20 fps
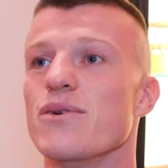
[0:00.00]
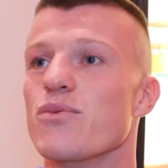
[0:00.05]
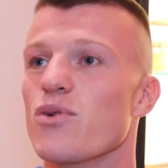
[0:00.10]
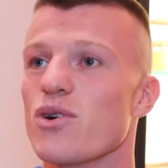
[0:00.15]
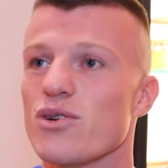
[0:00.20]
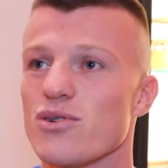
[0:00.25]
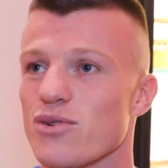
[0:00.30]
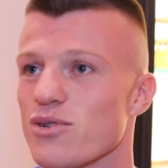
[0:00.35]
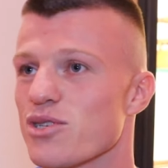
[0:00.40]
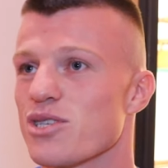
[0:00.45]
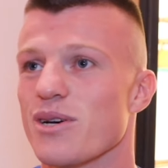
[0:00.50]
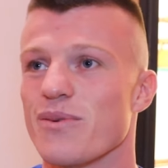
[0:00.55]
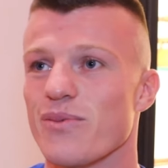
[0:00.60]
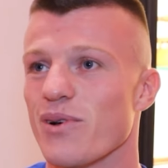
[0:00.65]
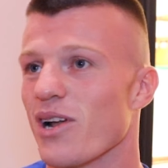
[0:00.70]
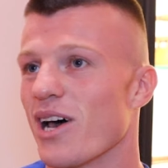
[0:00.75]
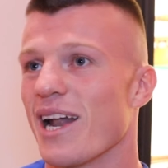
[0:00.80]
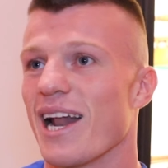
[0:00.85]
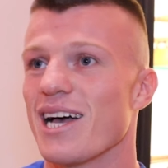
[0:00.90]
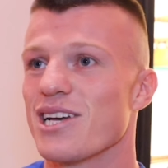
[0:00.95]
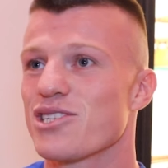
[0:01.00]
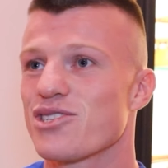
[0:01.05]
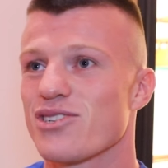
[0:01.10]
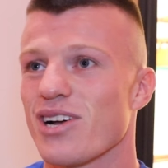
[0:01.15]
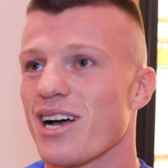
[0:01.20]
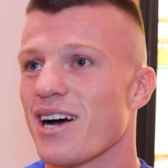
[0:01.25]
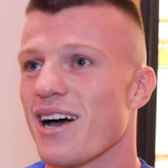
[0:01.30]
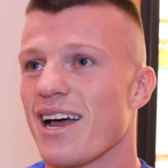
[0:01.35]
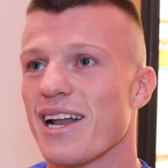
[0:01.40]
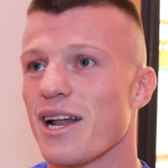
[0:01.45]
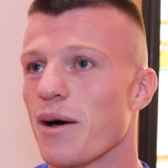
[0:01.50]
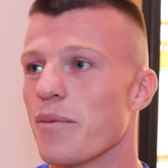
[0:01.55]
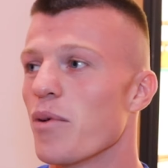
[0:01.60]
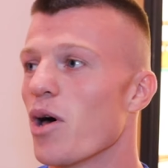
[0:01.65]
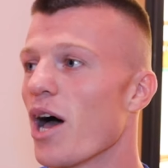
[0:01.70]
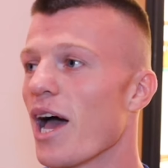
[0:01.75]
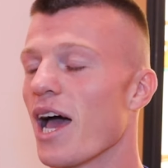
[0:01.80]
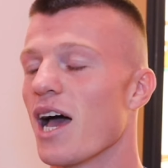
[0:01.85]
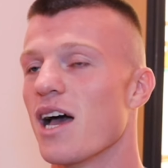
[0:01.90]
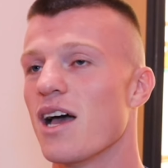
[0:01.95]
Wood or someone like that straight away, and I'm
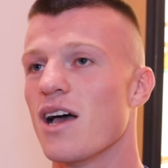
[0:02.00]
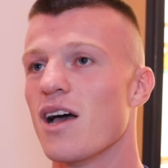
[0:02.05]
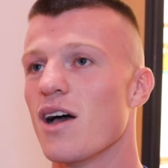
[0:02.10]
like,